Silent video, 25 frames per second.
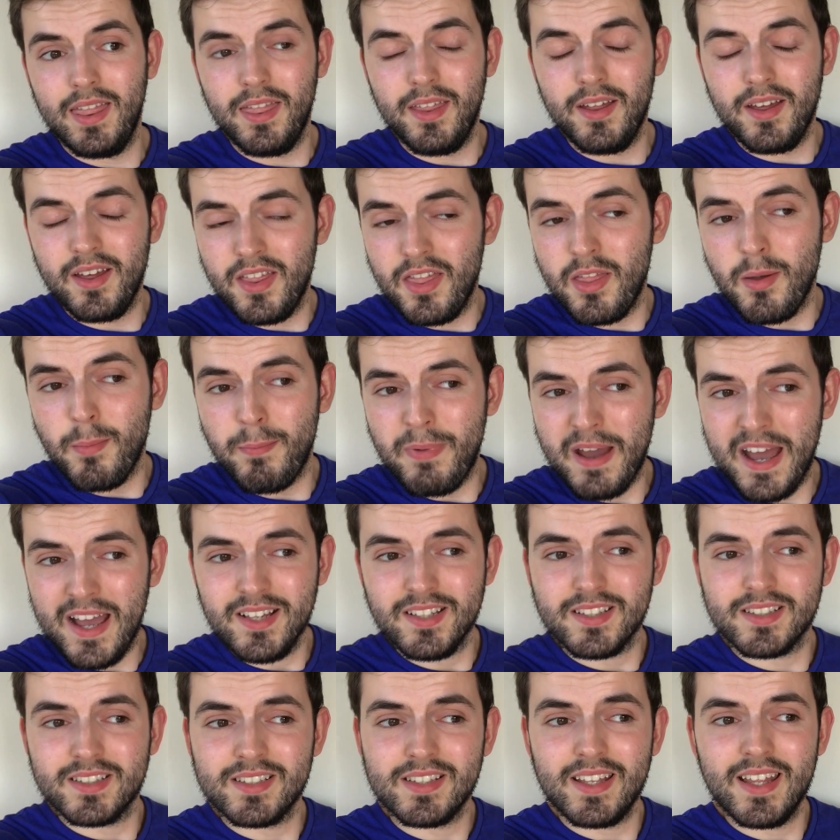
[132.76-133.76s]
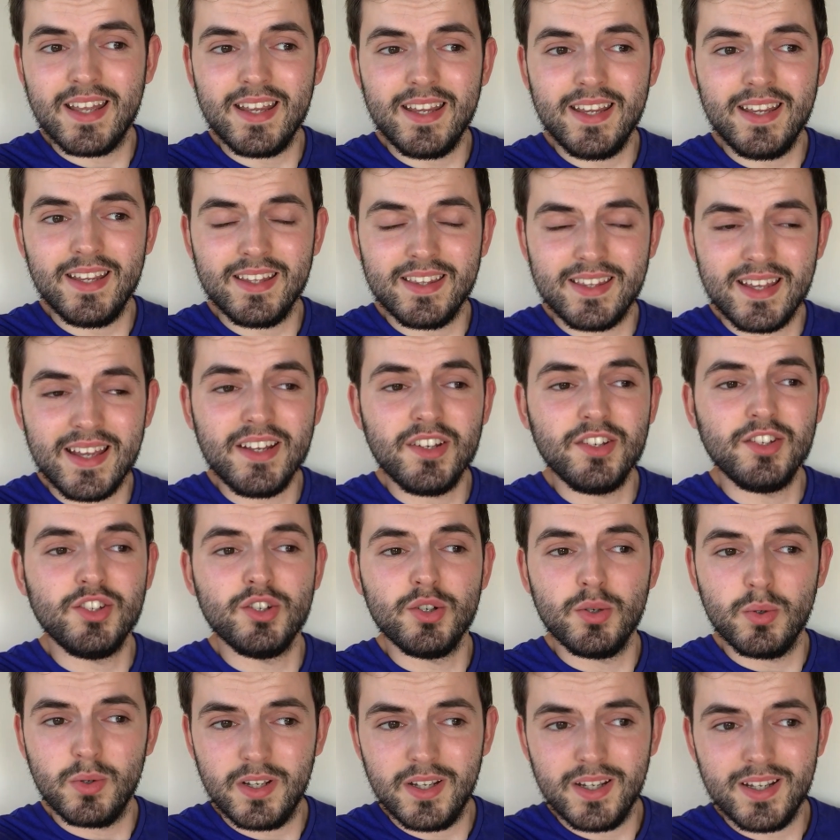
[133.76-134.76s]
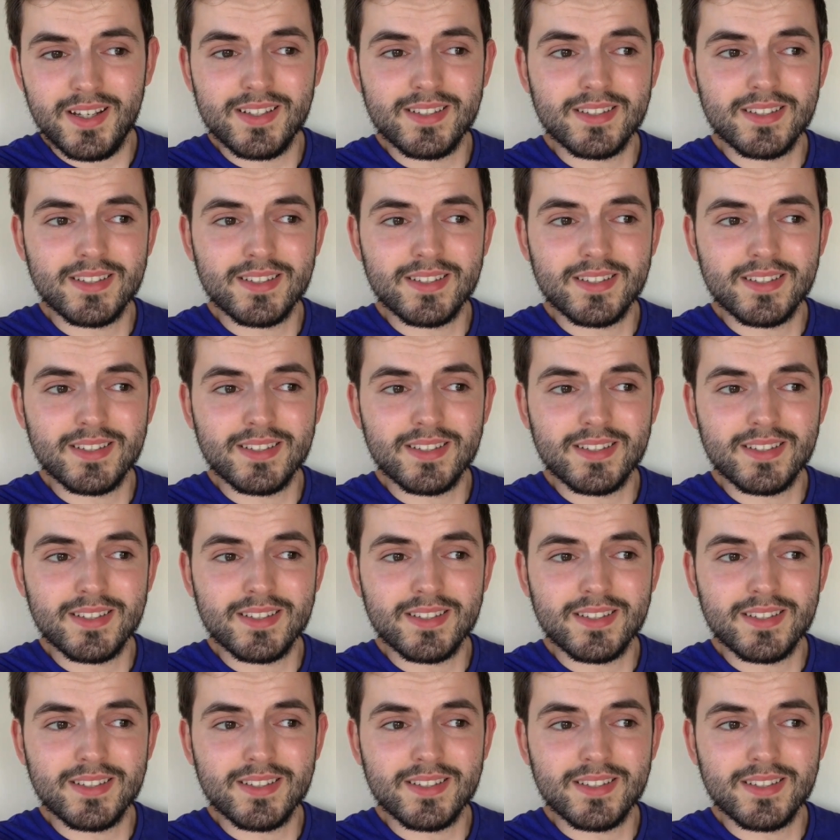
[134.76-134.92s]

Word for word: the, the best they, they do it